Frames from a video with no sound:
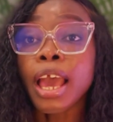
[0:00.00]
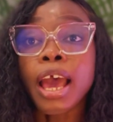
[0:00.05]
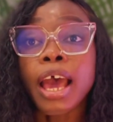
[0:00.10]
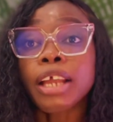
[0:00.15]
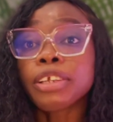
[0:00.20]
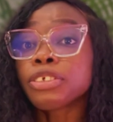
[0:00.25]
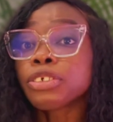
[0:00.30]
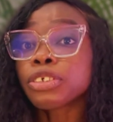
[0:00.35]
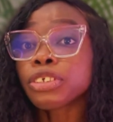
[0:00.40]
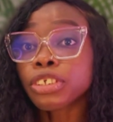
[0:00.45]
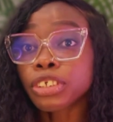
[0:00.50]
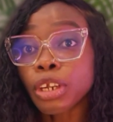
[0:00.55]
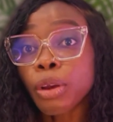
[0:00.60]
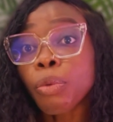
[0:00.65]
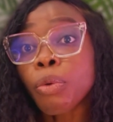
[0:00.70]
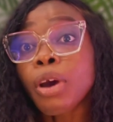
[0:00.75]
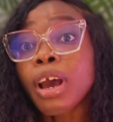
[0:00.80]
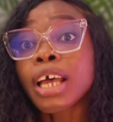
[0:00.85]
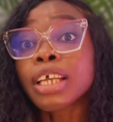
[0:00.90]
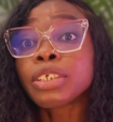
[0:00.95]
I just share
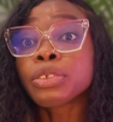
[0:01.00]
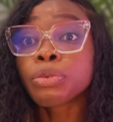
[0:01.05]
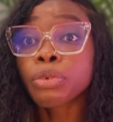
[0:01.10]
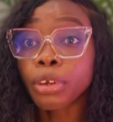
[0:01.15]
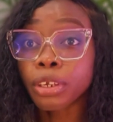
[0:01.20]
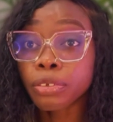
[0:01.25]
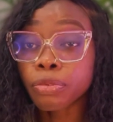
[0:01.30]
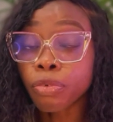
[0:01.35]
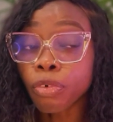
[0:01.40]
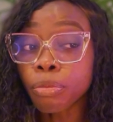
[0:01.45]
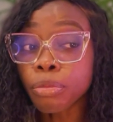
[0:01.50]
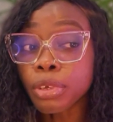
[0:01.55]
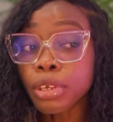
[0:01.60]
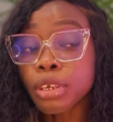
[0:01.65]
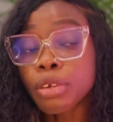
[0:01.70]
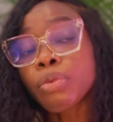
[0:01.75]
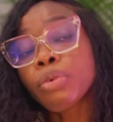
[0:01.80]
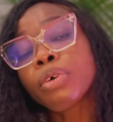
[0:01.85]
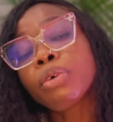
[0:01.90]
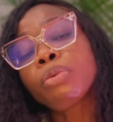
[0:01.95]
what has worked for
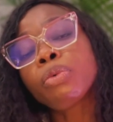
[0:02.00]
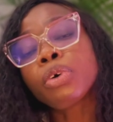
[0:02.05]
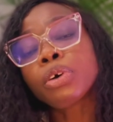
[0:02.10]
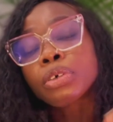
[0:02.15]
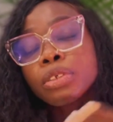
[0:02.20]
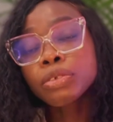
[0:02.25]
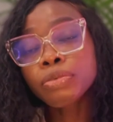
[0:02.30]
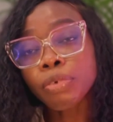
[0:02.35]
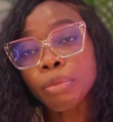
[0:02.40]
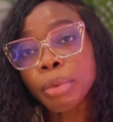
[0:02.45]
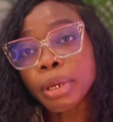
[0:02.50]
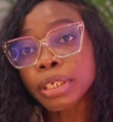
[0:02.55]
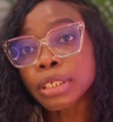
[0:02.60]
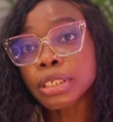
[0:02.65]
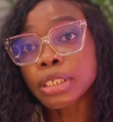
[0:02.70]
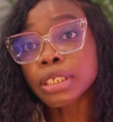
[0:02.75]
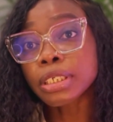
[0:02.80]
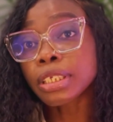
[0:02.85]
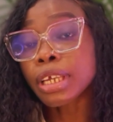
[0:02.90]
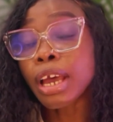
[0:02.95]
me, what worked for my
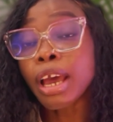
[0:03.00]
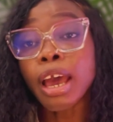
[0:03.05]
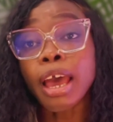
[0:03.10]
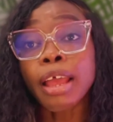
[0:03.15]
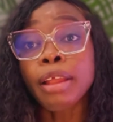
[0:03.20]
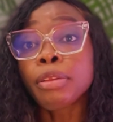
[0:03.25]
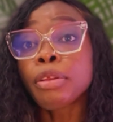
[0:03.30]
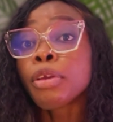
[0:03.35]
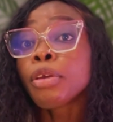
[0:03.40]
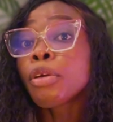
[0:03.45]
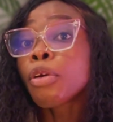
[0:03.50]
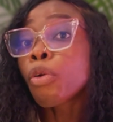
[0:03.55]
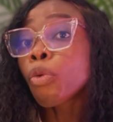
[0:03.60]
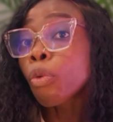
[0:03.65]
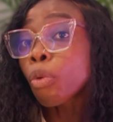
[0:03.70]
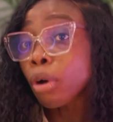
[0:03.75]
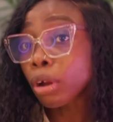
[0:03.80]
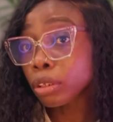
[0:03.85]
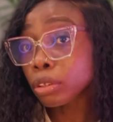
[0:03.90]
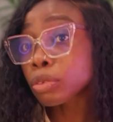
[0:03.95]
sister, and
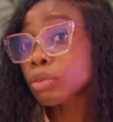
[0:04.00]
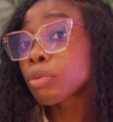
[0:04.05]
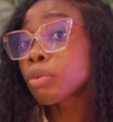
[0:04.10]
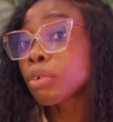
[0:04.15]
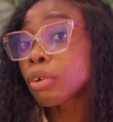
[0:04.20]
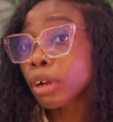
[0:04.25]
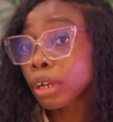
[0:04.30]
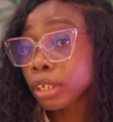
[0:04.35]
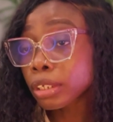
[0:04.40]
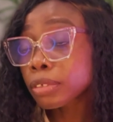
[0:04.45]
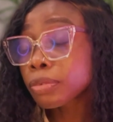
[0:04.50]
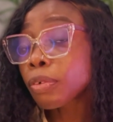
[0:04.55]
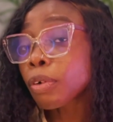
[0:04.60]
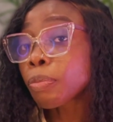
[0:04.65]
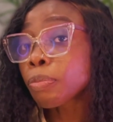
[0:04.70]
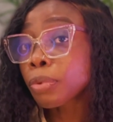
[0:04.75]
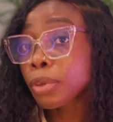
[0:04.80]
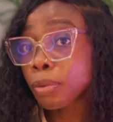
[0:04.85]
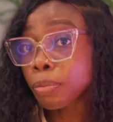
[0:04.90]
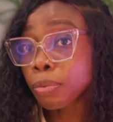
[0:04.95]
what worked for
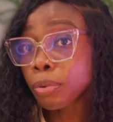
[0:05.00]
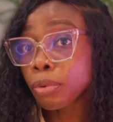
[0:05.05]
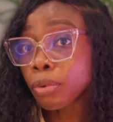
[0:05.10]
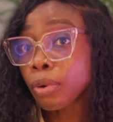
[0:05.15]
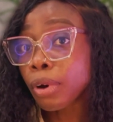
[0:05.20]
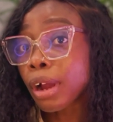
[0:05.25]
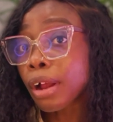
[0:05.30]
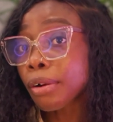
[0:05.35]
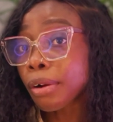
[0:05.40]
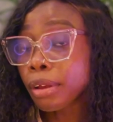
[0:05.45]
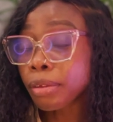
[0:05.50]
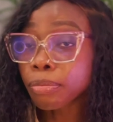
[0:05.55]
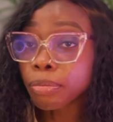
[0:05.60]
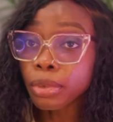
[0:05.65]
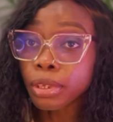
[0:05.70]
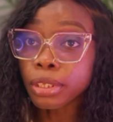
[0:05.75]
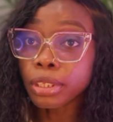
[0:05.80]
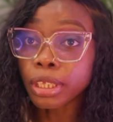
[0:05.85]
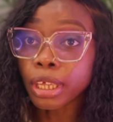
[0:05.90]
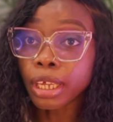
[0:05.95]
people around
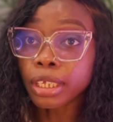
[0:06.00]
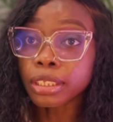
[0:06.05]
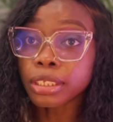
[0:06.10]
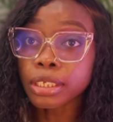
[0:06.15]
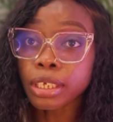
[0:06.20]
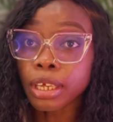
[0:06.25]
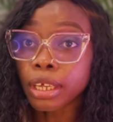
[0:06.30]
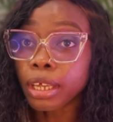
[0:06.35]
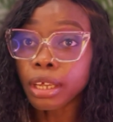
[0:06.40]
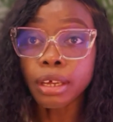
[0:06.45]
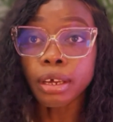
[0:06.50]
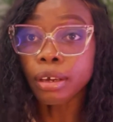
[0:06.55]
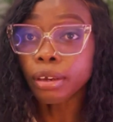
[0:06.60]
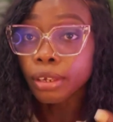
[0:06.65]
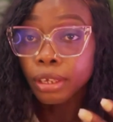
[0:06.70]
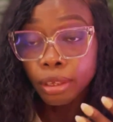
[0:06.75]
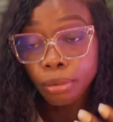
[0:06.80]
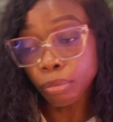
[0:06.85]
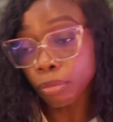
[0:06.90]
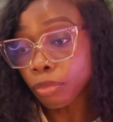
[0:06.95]
me that
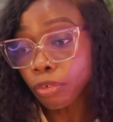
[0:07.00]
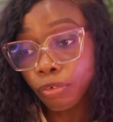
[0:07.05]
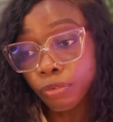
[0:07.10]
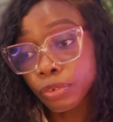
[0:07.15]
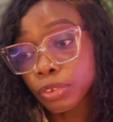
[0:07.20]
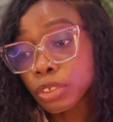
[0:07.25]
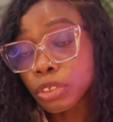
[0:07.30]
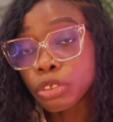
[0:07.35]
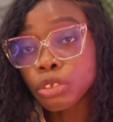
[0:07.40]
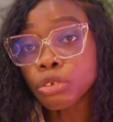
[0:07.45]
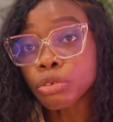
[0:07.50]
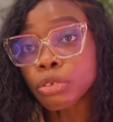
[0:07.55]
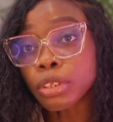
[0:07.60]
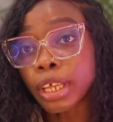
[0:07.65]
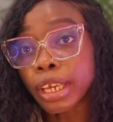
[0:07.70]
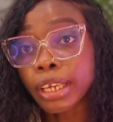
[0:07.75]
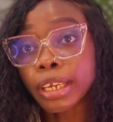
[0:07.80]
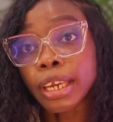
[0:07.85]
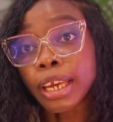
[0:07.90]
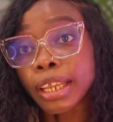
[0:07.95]
moved
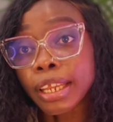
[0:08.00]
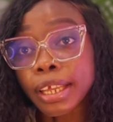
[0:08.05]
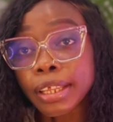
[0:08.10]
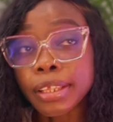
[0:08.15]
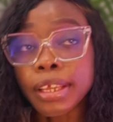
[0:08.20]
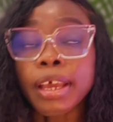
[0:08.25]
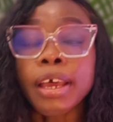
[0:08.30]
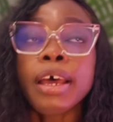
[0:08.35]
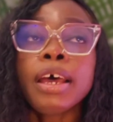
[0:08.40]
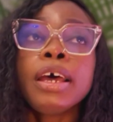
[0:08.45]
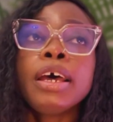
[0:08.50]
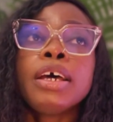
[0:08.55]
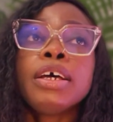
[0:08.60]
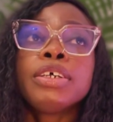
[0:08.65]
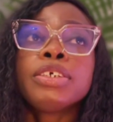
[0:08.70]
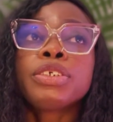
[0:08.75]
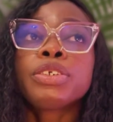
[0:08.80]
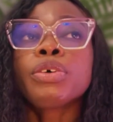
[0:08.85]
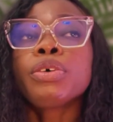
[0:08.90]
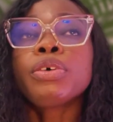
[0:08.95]
to Canada.
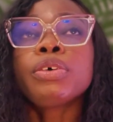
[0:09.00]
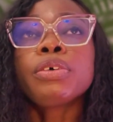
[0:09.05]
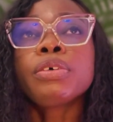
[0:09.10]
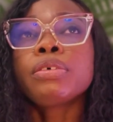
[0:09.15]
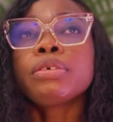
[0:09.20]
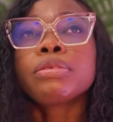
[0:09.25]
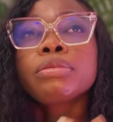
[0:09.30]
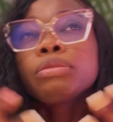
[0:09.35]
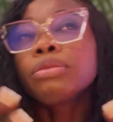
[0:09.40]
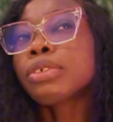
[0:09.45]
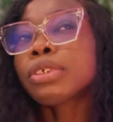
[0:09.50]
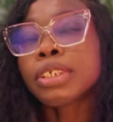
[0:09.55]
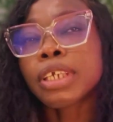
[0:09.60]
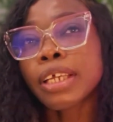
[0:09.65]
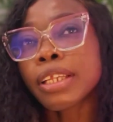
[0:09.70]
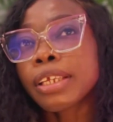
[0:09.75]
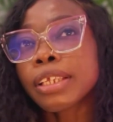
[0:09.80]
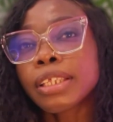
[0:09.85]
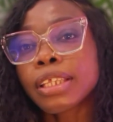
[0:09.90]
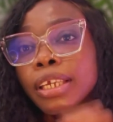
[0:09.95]
So those are
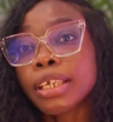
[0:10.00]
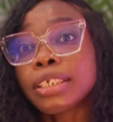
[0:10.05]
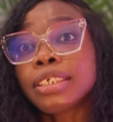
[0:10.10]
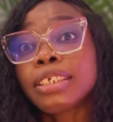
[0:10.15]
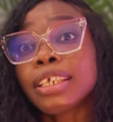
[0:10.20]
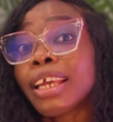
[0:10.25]
the things.